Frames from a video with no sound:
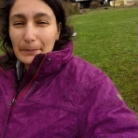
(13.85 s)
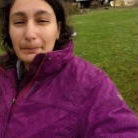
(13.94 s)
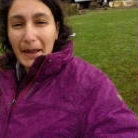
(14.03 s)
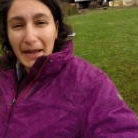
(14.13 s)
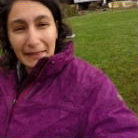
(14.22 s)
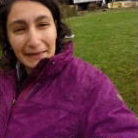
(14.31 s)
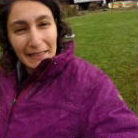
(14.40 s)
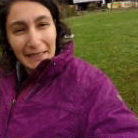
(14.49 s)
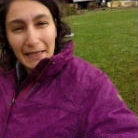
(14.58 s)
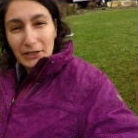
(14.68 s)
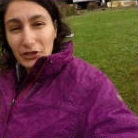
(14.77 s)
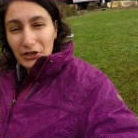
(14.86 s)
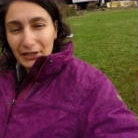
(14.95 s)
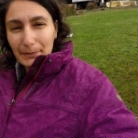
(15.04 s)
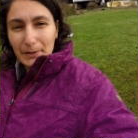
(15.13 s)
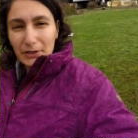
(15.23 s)
mainly
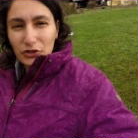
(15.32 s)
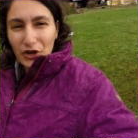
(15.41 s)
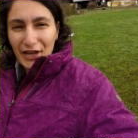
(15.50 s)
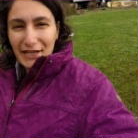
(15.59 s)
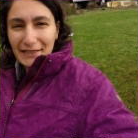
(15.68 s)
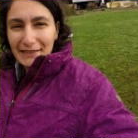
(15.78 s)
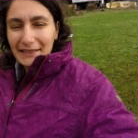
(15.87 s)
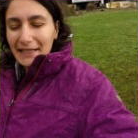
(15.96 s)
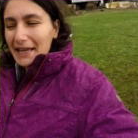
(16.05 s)
eucalyptus trees,